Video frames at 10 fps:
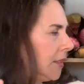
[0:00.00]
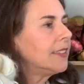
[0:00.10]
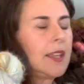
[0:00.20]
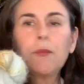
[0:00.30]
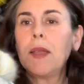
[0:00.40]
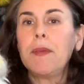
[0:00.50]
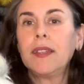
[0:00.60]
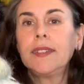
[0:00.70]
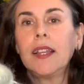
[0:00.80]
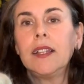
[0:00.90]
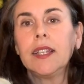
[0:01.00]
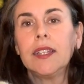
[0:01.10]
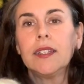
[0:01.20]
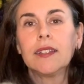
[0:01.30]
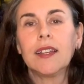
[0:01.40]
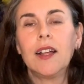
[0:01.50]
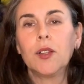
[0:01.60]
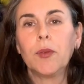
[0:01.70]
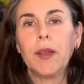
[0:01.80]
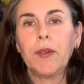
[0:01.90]
is like my best selling
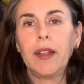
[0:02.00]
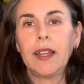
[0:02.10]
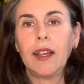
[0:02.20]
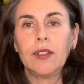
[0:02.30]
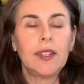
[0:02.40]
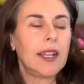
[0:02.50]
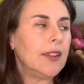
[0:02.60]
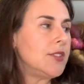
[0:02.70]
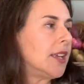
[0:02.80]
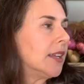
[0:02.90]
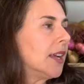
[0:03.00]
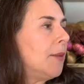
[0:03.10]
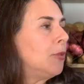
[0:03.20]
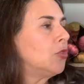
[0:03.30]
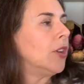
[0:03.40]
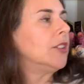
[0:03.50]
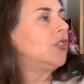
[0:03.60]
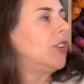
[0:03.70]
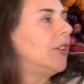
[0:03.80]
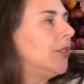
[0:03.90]
colorway right now. Like I've a couple trunk
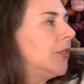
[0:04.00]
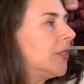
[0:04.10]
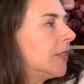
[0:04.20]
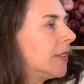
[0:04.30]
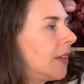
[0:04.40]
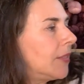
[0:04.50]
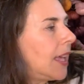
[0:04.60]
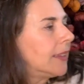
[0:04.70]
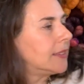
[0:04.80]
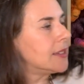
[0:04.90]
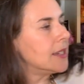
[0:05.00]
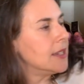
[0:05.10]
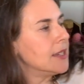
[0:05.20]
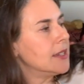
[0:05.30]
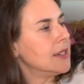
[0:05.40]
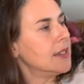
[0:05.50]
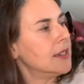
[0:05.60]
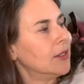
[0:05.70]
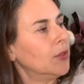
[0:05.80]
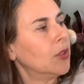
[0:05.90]
shows since I've last
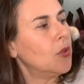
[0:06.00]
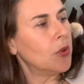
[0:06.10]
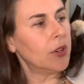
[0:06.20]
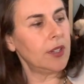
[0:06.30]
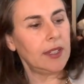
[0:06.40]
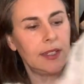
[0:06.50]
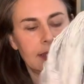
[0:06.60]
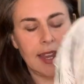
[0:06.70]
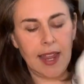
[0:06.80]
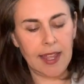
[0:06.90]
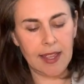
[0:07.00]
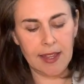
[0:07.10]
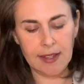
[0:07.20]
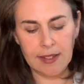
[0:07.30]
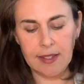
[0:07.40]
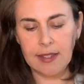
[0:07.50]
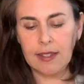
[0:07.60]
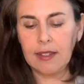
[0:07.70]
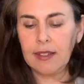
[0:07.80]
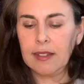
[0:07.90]
recorded and
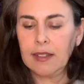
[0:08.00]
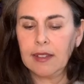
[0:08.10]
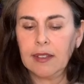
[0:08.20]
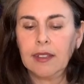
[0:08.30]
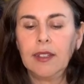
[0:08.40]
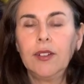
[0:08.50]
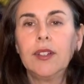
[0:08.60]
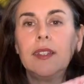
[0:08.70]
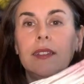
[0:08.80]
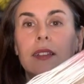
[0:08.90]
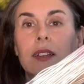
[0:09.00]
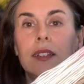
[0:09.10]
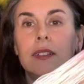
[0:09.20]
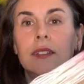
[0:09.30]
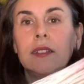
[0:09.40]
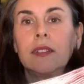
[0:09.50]
here it is on,